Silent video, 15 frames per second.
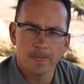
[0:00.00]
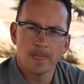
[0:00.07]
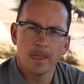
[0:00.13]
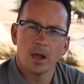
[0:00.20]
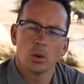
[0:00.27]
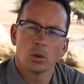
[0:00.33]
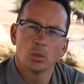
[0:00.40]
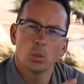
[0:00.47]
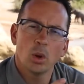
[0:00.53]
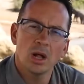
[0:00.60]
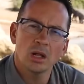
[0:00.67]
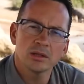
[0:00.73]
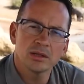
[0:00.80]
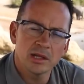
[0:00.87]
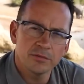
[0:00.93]
Now in
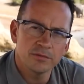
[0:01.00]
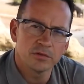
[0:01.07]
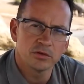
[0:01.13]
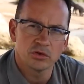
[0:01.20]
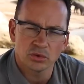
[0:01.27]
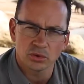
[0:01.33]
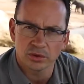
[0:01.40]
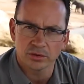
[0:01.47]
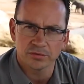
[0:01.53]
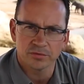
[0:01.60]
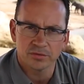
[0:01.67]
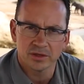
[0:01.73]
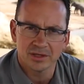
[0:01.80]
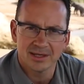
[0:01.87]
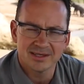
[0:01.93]
wildlife photography,